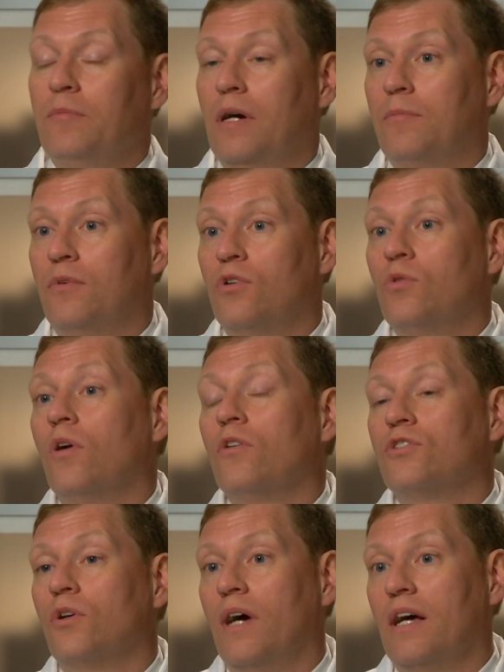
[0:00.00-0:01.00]
member who
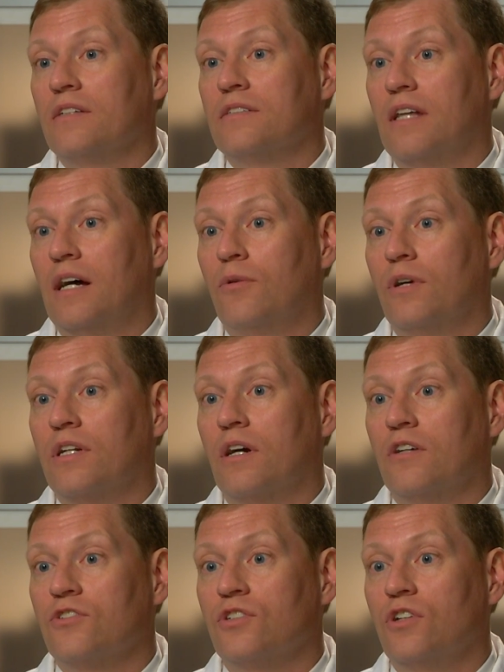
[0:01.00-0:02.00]
also has thyroid
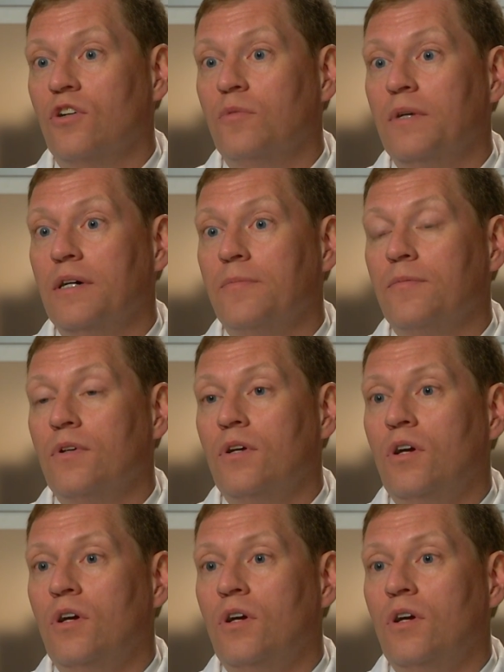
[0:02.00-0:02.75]
carcinoma,